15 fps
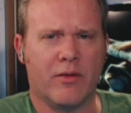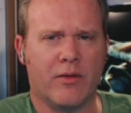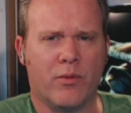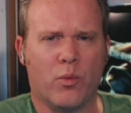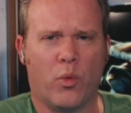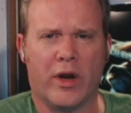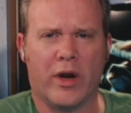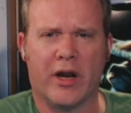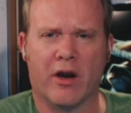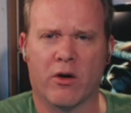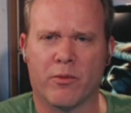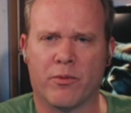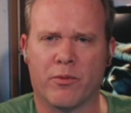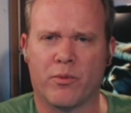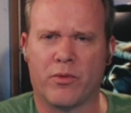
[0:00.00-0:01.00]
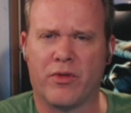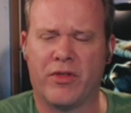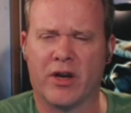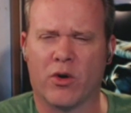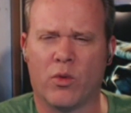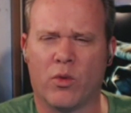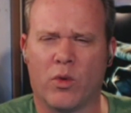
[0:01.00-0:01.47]
where
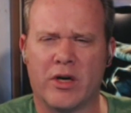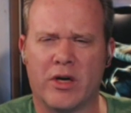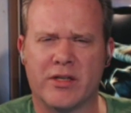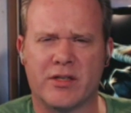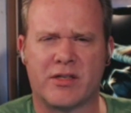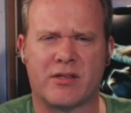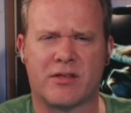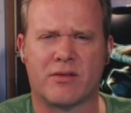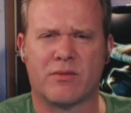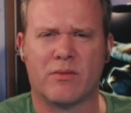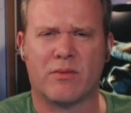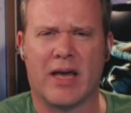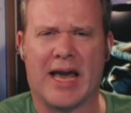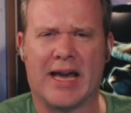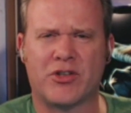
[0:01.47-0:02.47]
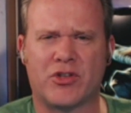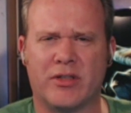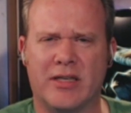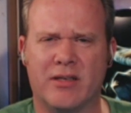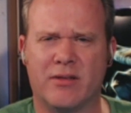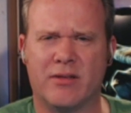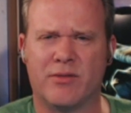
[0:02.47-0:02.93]
there was
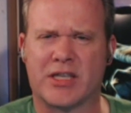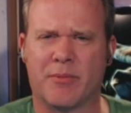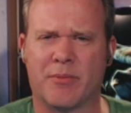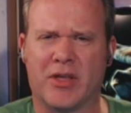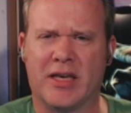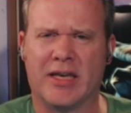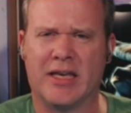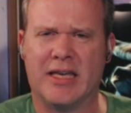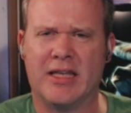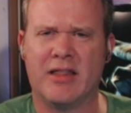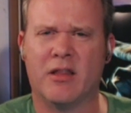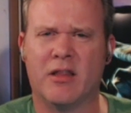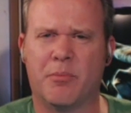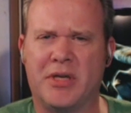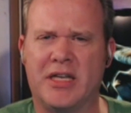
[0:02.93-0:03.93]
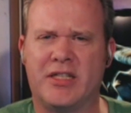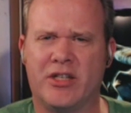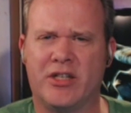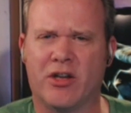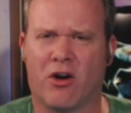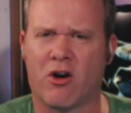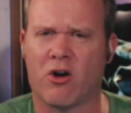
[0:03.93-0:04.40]
actually something in the
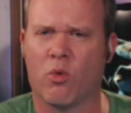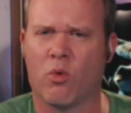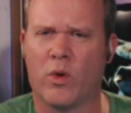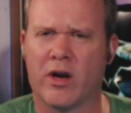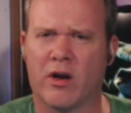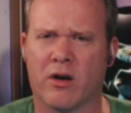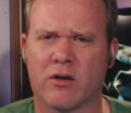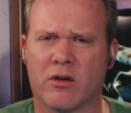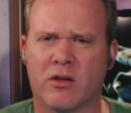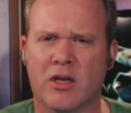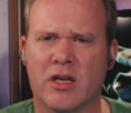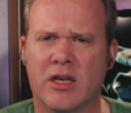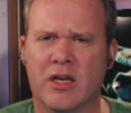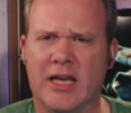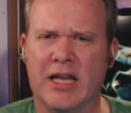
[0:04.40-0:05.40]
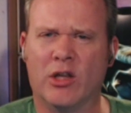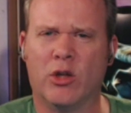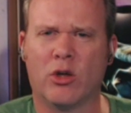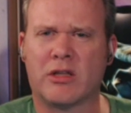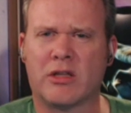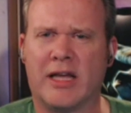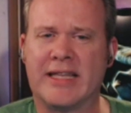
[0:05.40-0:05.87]
PTR where it
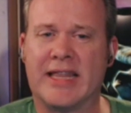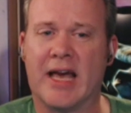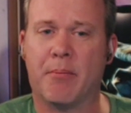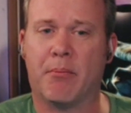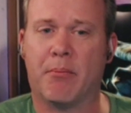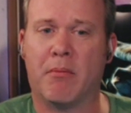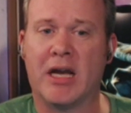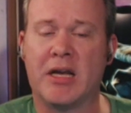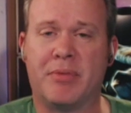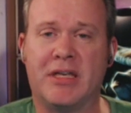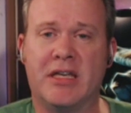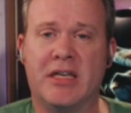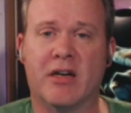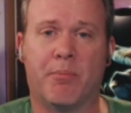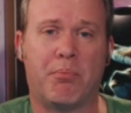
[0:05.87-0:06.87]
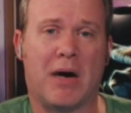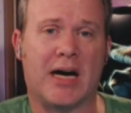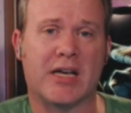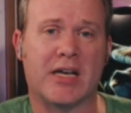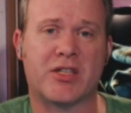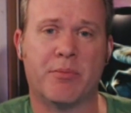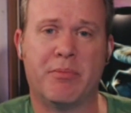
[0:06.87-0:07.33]
looked like that might be a
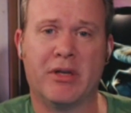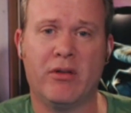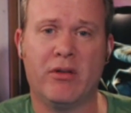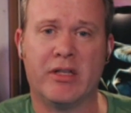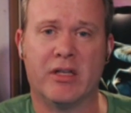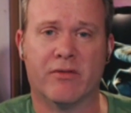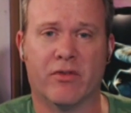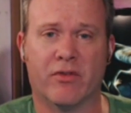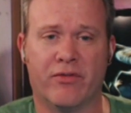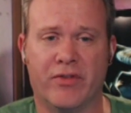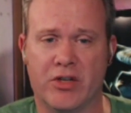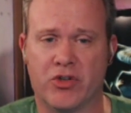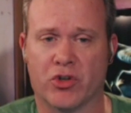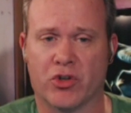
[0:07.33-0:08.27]
possibility of a feature.